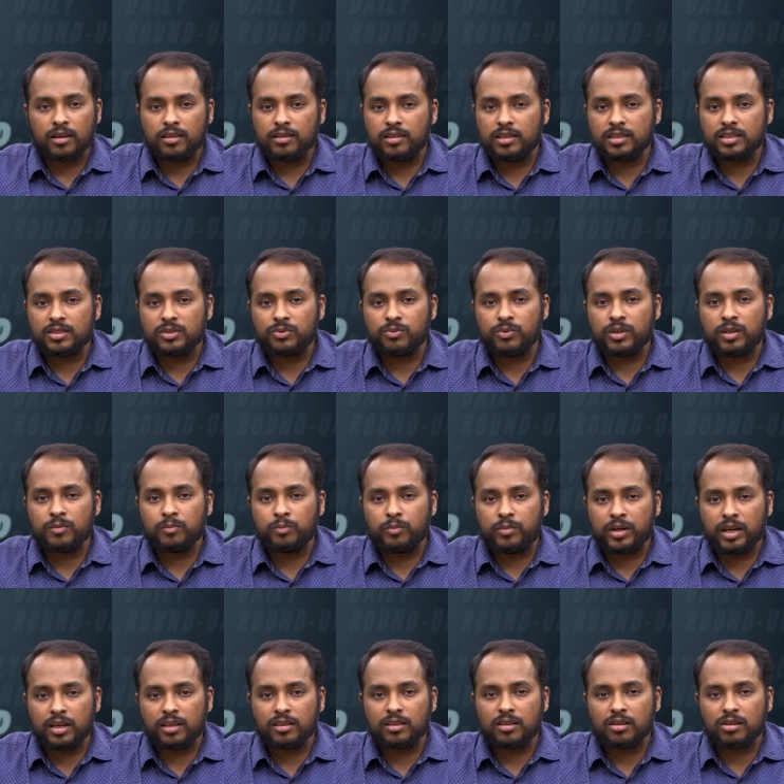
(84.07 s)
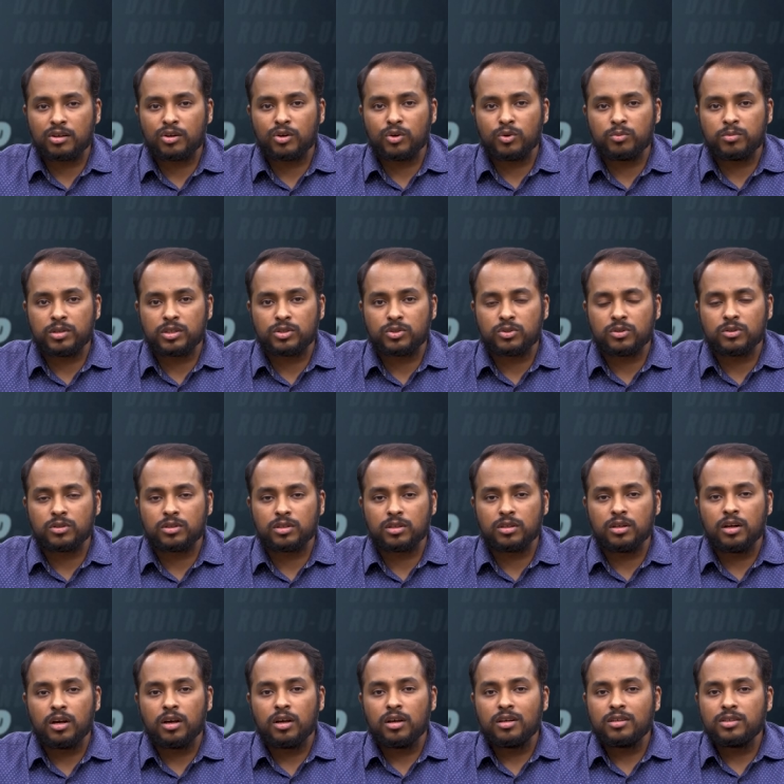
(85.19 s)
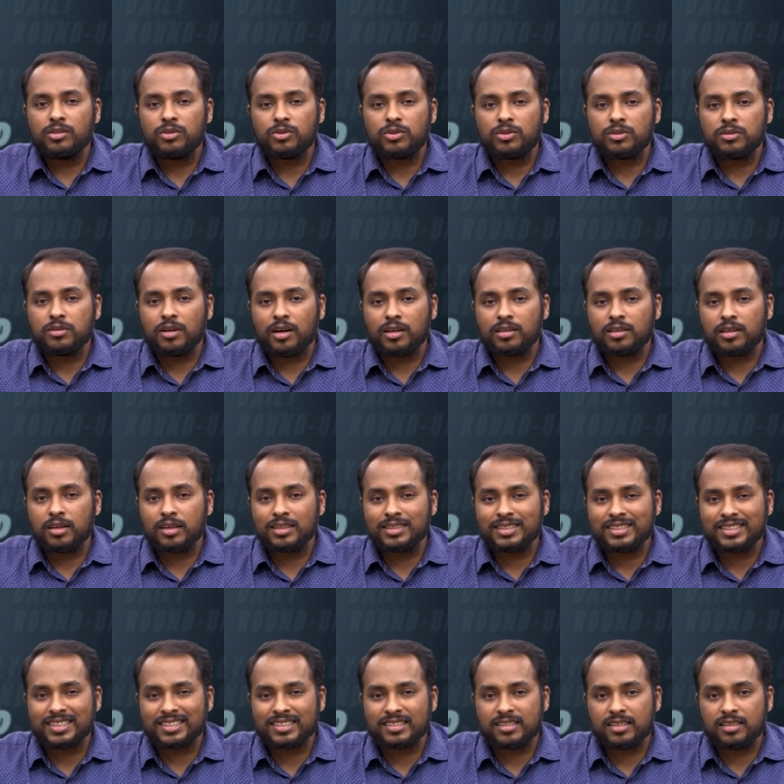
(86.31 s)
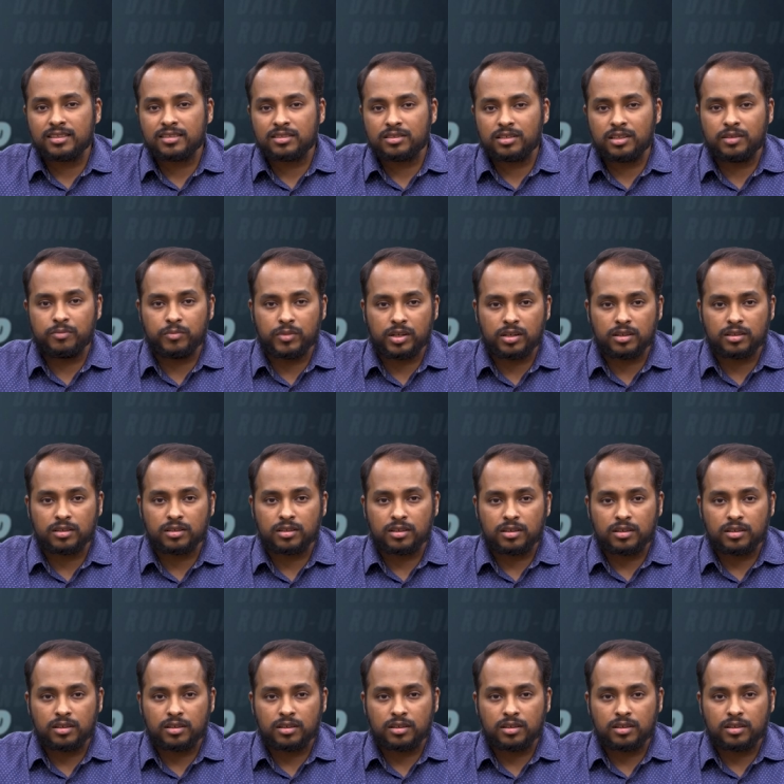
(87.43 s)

This will bring the global total to 263 million.